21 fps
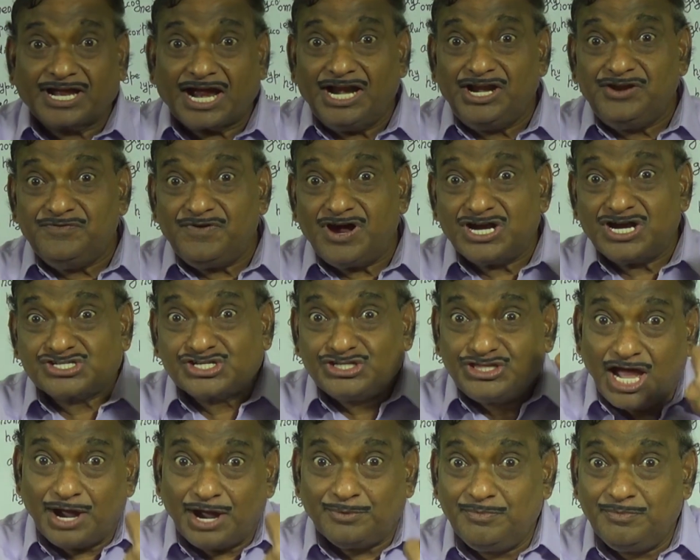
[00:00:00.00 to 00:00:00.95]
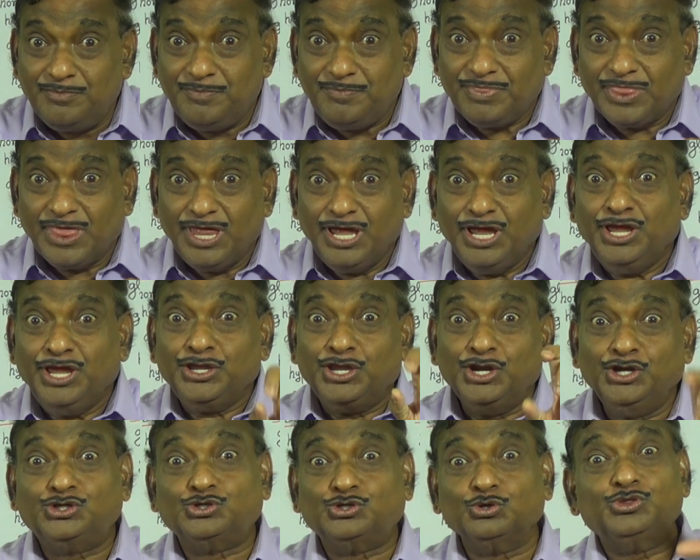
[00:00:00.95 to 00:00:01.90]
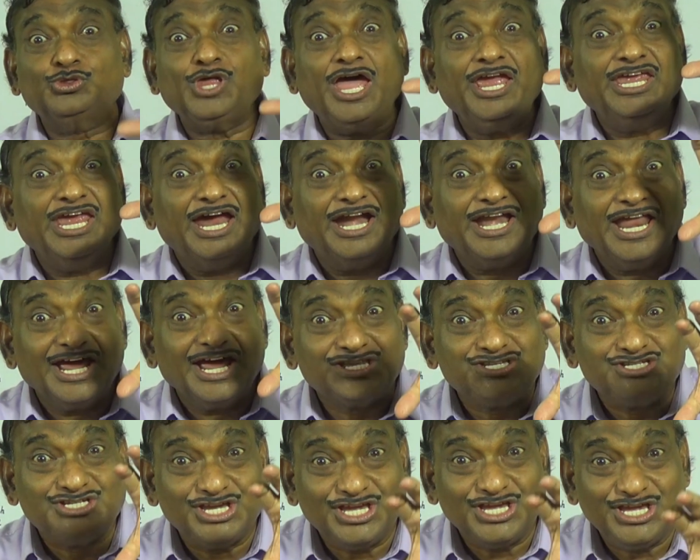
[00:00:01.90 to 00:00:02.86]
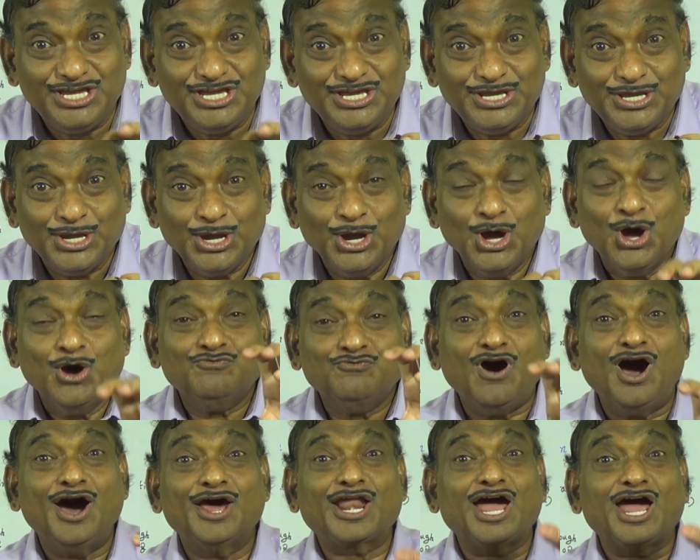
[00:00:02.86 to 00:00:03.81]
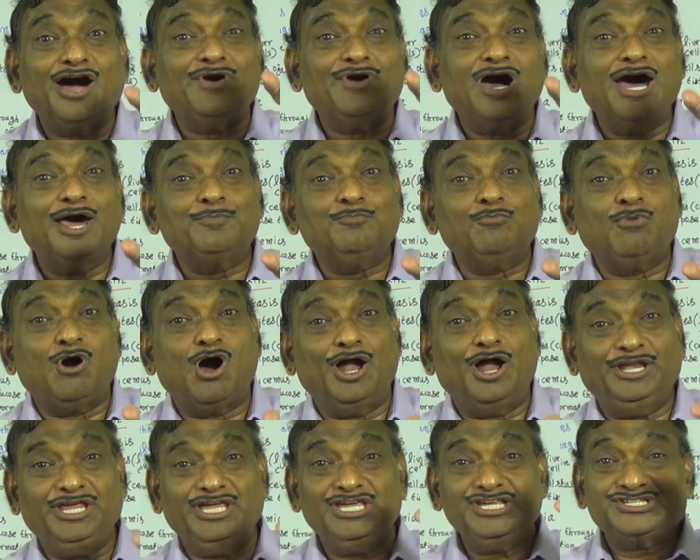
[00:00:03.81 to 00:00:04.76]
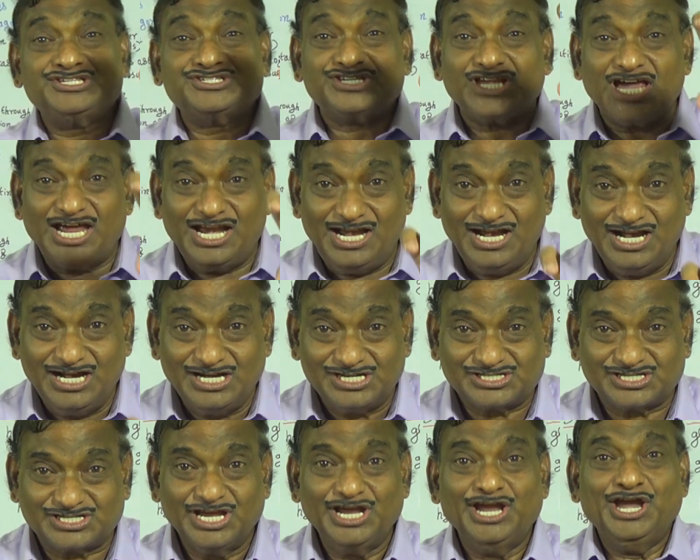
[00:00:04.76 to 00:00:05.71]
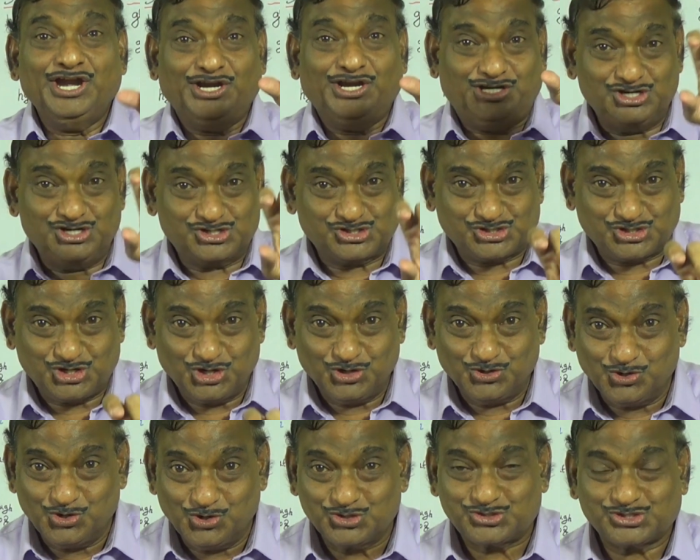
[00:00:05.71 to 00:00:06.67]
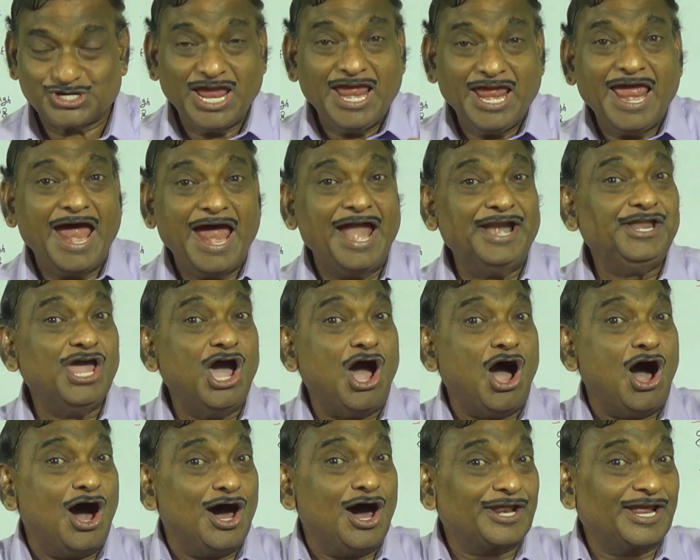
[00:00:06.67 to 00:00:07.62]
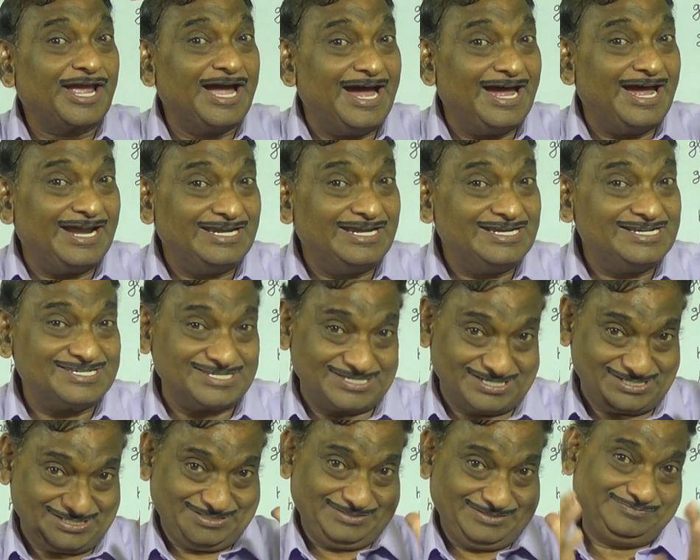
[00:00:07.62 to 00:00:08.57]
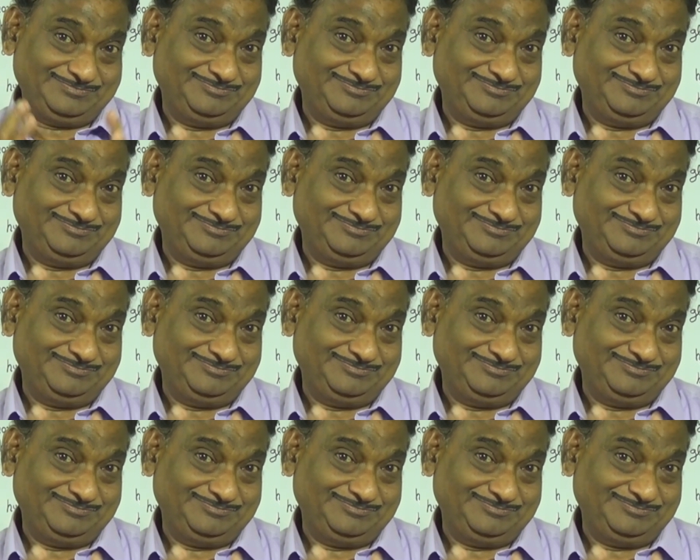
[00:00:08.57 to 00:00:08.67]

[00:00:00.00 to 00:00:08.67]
converts them into the energy for our body cells, tissues and organs.